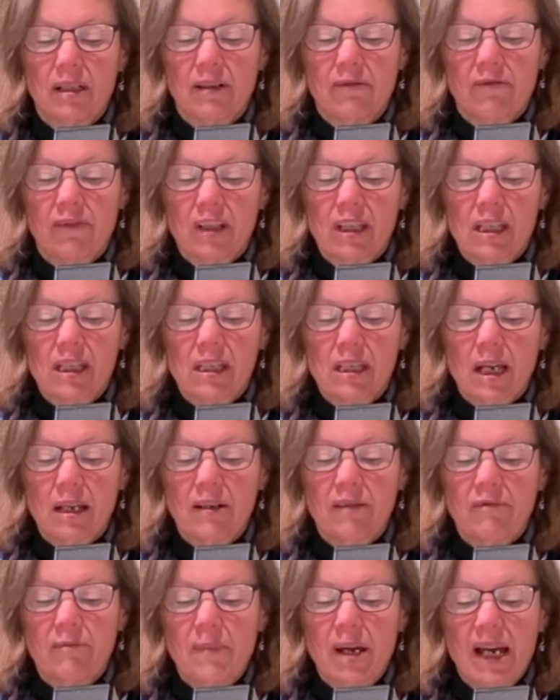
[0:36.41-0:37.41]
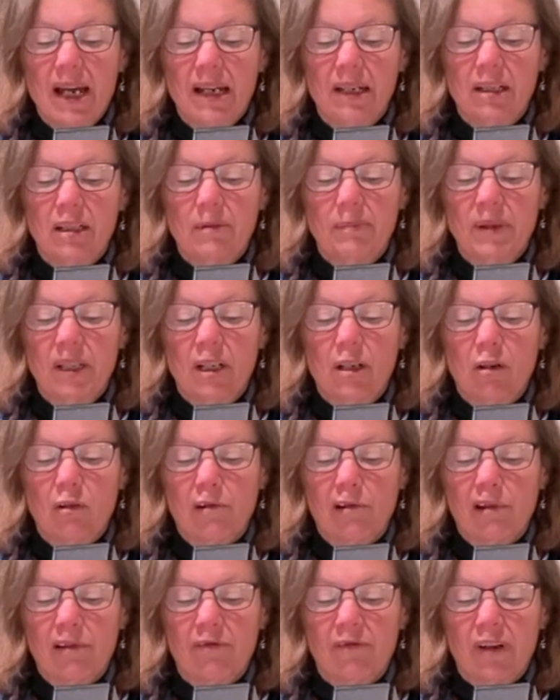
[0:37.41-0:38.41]
for the Son of Man to be
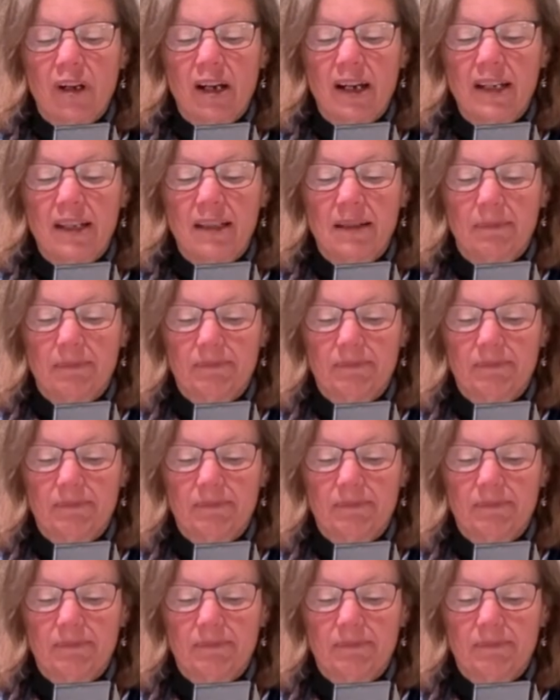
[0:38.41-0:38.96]
glorified.